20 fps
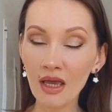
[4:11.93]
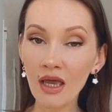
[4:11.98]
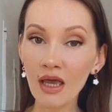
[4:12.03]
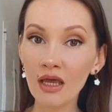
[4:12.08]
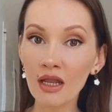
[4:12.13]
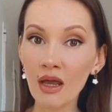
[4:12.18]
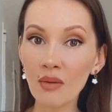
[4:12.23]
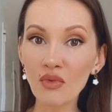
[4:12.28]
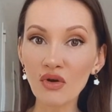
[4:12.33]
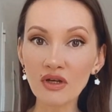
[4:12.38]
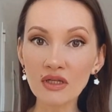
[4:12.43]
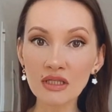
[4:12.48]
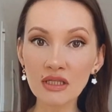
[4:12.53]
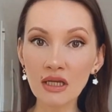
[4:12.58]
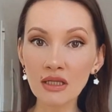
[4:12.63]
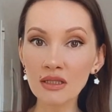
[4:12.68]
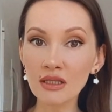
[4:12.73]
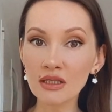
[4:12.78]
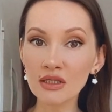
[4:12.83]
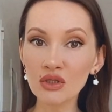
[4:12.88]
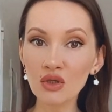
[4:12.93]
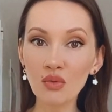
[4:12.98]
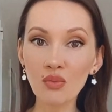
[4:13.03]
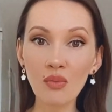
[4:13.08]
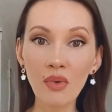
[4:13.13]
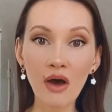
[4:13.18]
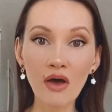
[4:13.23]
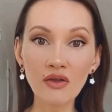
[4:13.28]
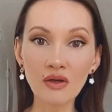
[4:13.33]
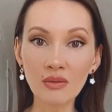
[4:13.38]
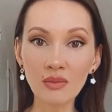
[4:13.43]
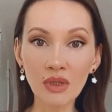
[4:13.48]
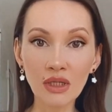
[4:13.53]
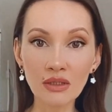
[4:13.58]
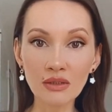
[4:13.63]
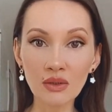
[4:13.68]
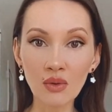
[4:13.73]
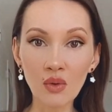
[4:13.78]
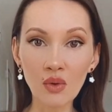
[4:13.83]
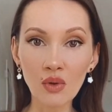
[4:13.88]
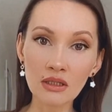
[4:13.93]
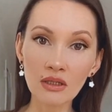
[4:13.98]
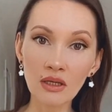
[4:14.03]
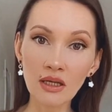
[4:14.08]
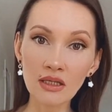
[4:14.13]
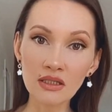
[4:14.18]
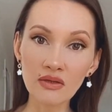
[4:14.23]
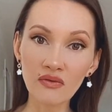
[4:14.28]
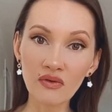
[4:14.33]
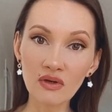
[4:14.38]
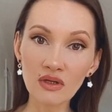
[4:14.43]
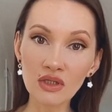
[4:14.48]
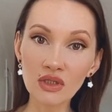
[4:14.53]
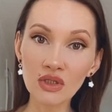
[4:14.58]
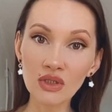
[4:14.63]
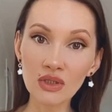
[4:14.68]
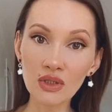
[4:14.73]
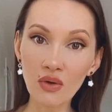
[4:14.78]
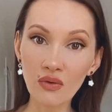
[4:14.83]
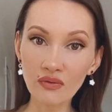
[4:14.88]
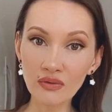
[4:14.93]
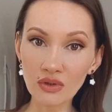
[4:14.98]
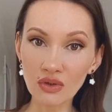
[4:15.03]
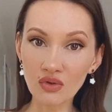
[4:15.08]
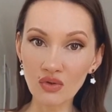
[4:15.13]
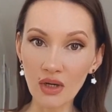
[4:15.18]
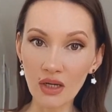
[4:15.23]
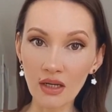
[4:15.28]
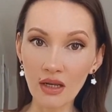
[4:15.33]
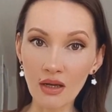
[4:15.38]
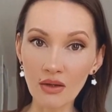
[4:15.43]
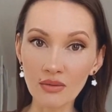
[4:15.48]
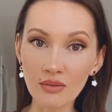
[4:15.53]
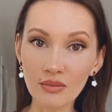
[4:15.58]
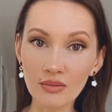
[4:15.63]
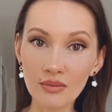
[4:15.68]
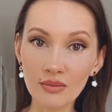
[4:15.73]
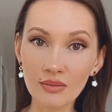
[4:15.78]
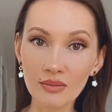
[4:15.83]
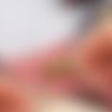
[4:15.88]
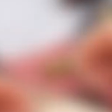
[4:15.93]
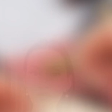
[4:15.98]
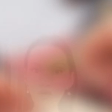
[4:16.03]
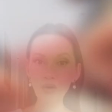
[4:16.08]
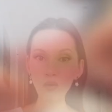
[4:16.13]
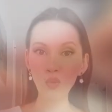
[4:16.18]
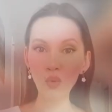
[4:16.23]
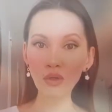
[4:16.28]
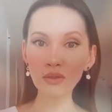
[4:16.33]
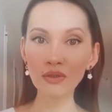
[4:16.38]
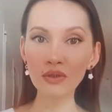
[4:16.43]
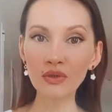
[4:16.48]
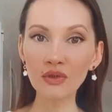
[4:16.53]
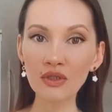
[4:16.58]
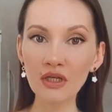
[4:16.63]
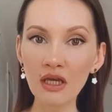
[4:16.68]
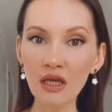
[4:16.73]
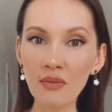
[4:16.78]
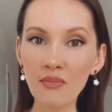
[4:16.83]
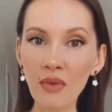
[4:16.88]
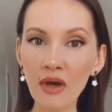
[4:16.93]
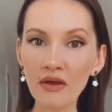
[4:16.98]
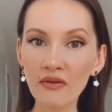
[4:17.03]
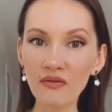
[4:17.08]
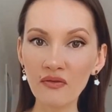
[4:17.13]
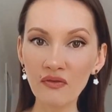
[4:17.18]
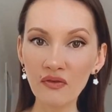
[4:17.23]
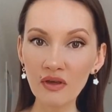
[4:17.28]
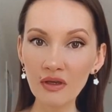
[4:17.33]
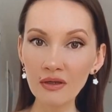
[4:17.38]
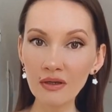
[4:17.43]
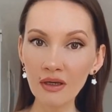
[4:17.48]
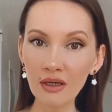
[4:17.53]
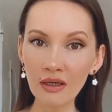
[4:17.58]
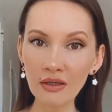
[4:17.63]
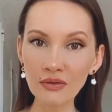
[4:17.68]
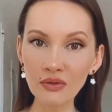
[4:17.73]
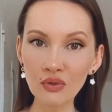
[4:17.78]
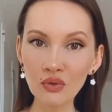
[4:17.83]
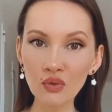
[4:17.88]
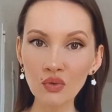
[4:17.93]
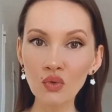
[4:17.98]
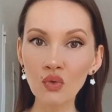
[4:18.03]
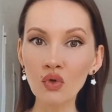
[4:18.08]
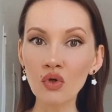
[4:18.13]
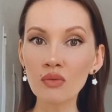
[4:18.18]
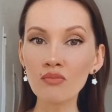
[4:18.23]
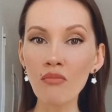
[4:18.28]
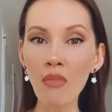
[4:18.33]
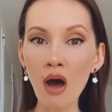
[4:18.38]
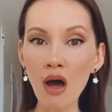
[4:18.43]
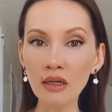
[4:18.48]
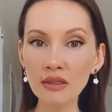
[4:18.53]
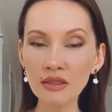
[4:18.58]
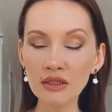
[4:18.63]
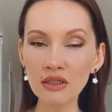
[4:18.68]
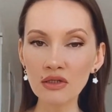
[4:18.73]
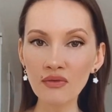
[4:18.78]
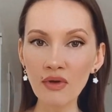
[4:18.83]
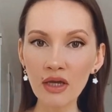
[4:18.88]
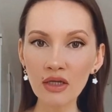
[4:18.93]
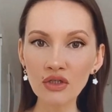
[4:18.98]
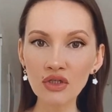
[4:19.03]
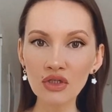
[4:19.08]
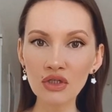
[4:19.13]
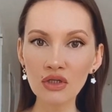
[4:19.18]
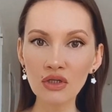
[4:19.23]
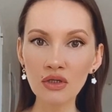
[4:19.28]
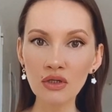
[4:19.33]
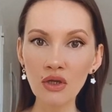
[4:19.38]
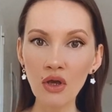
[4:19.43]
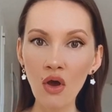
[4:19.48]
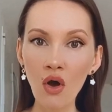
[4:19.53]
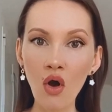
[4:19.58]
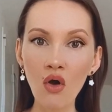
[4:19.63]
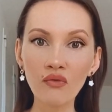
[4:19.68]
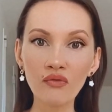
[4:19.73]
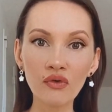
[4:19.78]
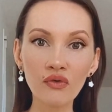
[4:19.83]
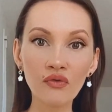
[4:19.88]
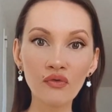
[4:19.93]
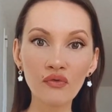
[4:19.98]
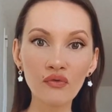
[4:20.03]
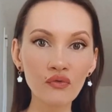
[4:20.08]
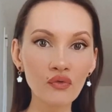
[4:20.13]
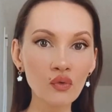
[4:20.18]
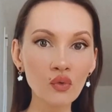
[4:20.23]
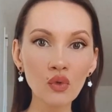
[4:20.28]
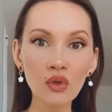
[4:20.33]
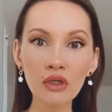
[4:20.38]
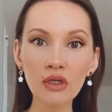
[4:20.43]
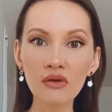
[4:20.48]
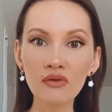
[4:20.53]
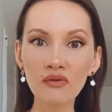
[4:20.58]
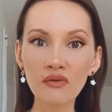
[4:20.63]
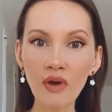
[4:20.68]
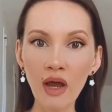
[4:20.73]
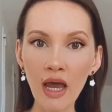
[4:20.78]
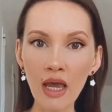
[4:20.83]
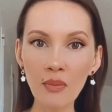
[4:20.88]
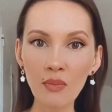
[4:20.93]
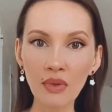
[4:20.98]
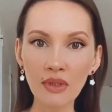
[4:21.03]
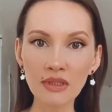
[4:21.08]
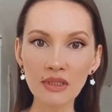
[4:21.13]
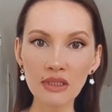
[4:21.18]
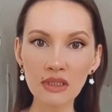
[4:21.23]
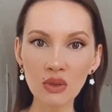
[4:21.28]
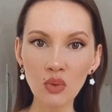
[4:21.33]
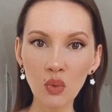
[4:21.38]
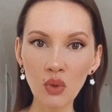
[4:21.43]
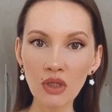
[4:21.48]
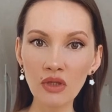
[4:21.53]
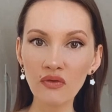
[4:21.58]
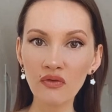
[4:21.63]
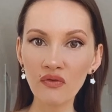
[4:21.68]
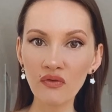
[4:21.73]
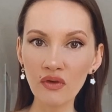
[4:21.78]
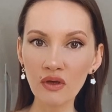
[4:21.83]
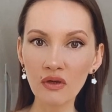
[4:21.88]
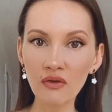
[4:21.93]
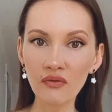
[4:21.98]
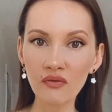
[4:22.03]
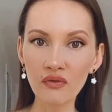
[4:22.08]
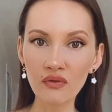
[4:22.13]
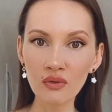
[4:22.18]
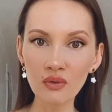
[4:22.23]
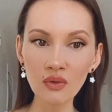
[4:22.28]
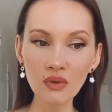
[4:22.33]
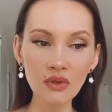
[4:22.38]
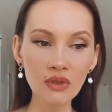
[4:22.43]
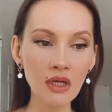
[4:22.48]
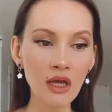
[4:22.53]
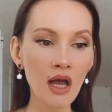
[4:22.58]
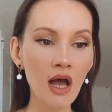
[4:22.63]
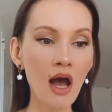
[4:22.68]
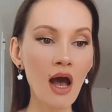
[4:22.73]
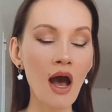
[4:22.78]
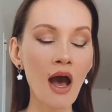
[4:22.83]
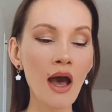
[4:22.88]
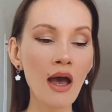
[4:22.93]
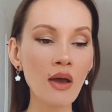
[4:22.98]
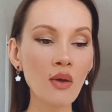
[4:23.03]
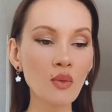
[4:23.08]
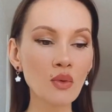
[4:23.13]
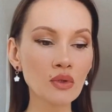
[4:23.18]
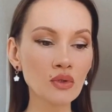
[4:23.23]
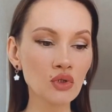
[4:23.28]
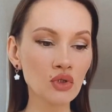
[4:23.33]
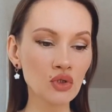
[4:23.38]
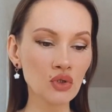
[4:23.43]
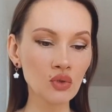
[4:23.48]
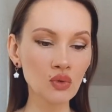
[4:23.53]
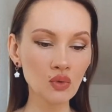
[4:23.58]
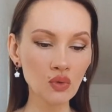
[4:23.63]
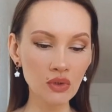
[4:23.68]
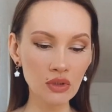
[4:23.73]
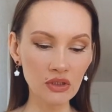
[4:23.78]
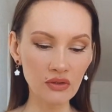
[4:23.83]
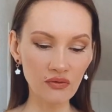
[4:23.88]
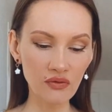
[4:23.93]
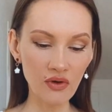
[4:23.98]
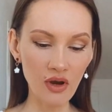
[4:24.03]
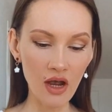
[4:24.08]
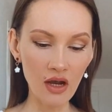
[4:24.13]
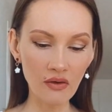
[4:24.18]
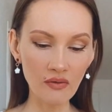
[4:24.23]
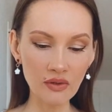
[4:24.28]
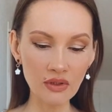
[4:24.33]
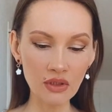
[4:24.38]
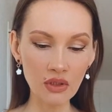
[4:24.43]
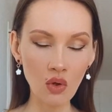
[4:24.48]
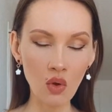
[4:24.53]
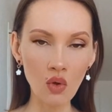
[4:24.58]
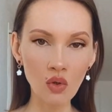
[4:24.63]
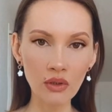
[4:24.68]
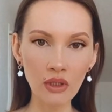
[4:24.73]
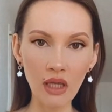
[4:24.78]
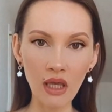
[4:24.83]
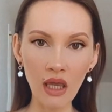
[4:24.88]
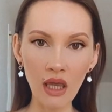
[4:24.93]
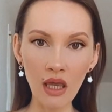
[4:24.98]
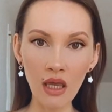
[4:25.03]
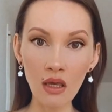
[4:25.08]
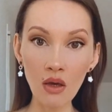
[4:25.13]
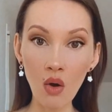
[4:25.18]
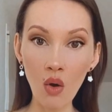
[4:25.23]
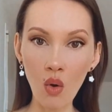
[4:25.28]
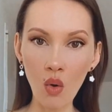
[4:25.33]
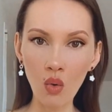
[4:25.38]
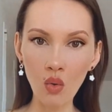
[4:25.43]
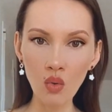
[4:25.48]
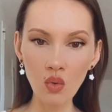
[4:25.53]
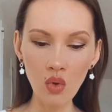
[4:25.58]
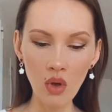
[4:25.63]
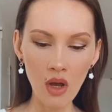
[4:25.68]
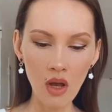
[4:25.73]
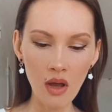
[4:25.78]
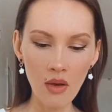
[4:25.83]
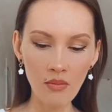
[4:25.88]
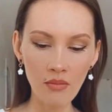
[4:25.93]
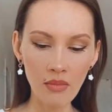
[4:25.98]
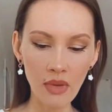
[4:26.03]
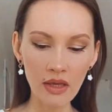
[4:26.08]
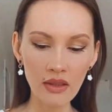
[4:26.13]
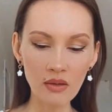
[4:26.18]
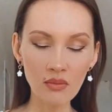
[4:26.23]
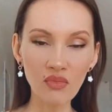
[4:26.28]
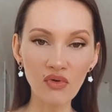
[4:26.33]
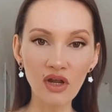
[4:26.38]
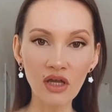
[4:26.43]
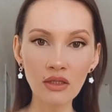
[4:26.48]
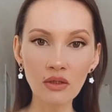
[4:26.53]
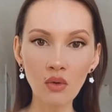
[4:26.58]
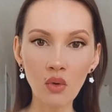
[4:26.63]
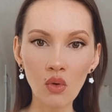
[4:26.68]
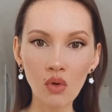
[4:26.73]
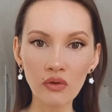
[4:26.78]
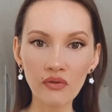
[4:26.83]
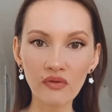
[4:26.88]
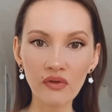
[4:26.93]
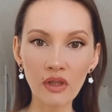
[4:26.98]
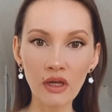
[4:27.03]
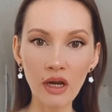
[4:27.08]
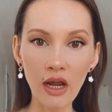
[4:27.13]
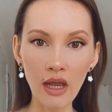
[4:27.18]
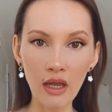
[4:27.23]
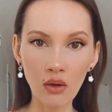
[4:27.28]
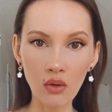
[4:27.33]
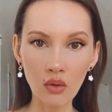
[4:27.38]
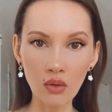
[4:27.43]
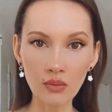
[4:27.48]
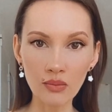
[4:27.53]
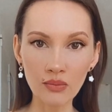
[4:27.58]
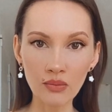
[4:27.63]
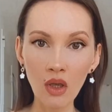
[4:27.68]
And Abraxane does not bother me at all. It has a very soft dry down. If I want to take my fig into gourmand direction of a fully ripe and sweet fig fruit, I will choose a fragrance called AO by the brand called Floraiku.